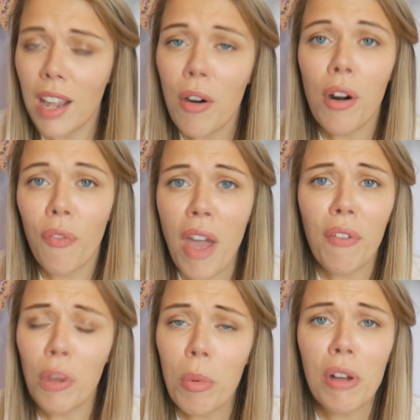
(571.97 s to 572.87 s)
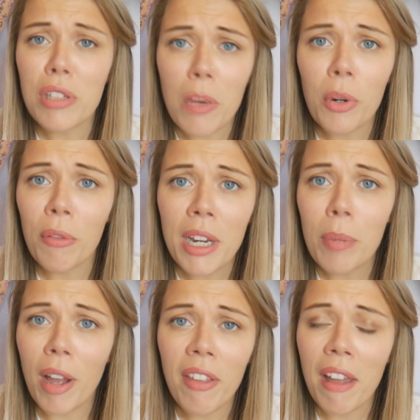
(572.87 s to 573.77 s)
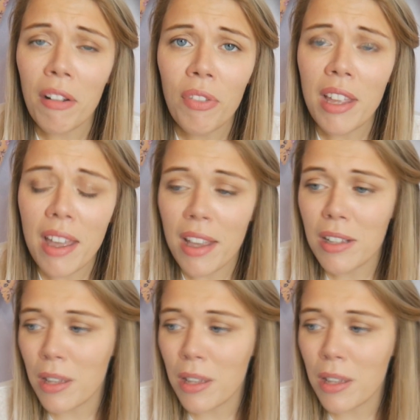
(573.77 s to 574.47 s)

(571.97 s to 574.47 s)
there are a fair few books I want to read by the end of the year,